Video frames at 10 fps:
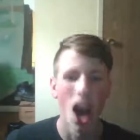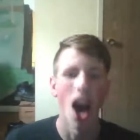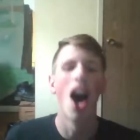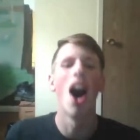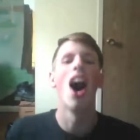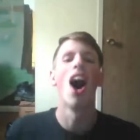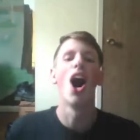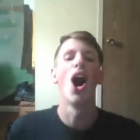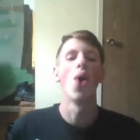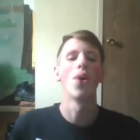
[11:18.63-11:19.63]

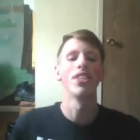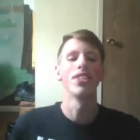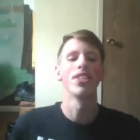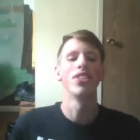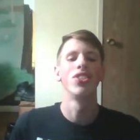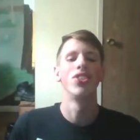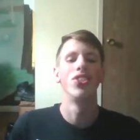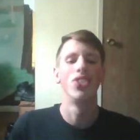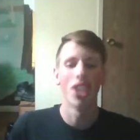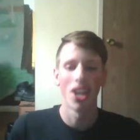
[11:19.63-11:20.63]
Oh, it's a
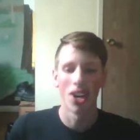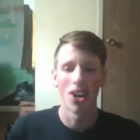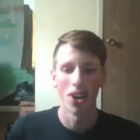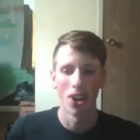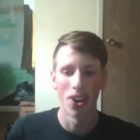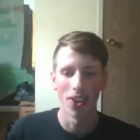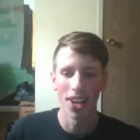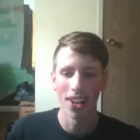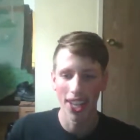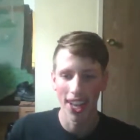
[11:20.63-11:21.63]
joke.
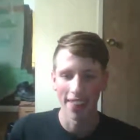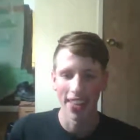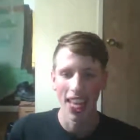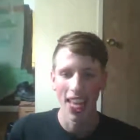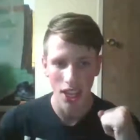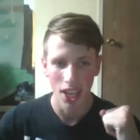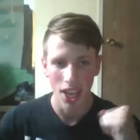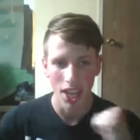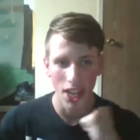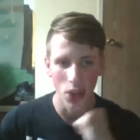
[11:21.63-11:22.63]
Okay.
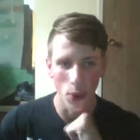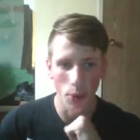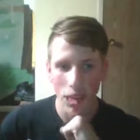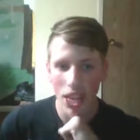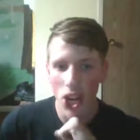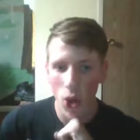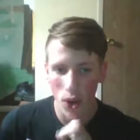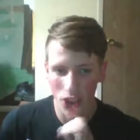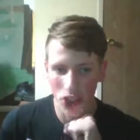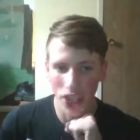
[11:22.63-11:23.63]
Yeah, normally in a
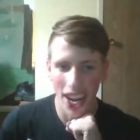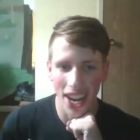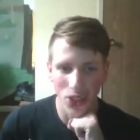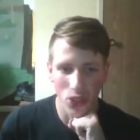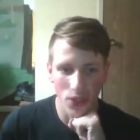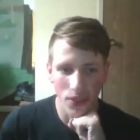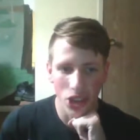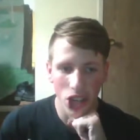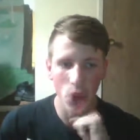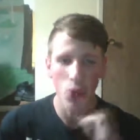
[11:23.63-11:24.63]
question and answer
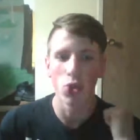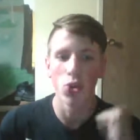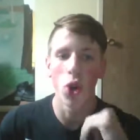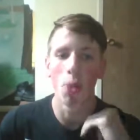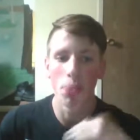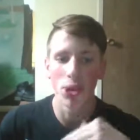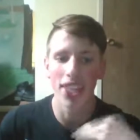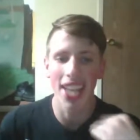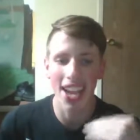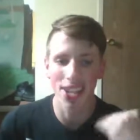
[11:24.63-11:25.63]
video, you don't put
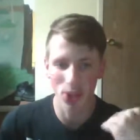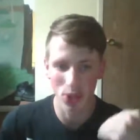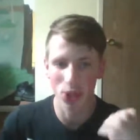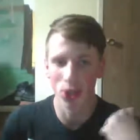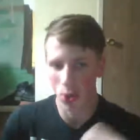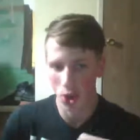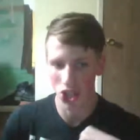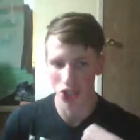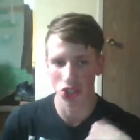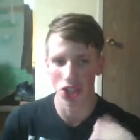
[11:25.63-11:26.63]
the answer to the
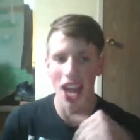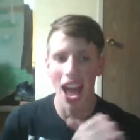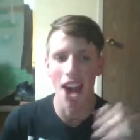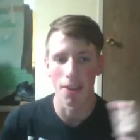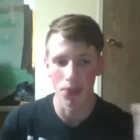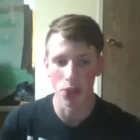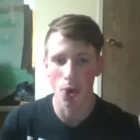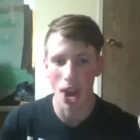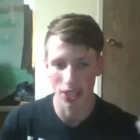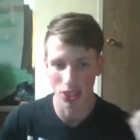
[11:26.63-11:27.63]
question after
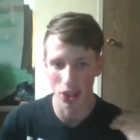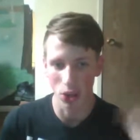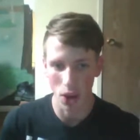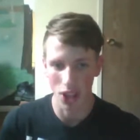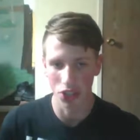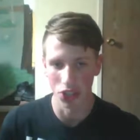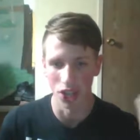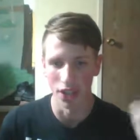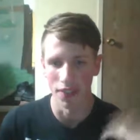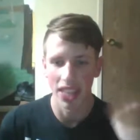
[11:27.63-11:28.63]
you ask the
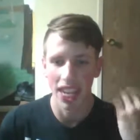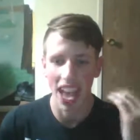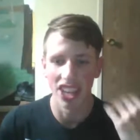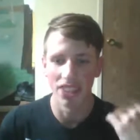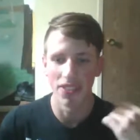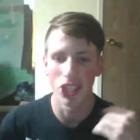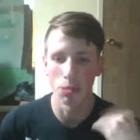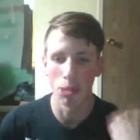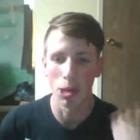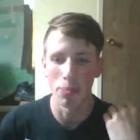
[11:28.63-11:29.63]
question. That kind of defeats the
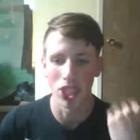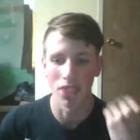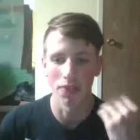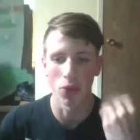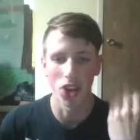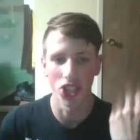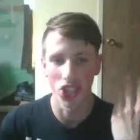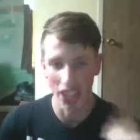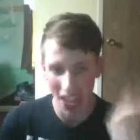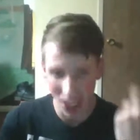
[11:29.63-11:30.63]
purpose of the
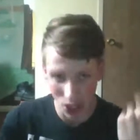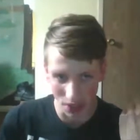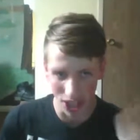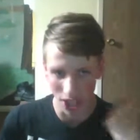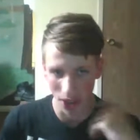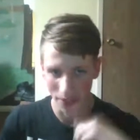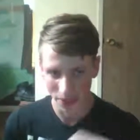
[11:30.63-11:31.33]
question and answer video.